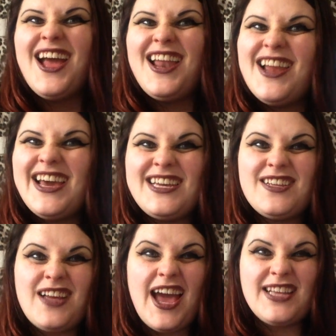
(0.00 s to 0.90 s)

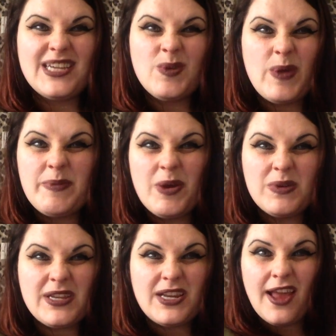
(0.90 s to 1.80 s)
how's it going to wake me up
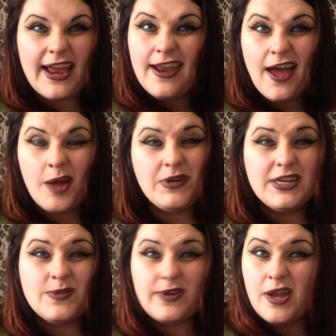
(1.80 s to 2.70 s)
with a light alarm?
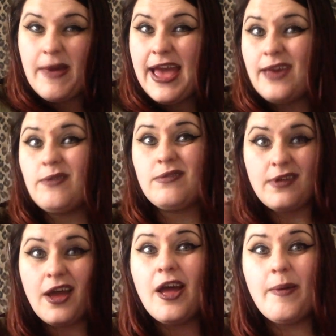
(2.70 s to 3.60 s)
Because when I'm out,
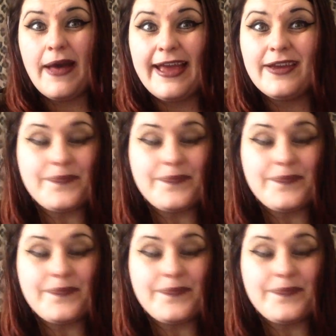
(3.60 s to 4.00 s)
I'm out.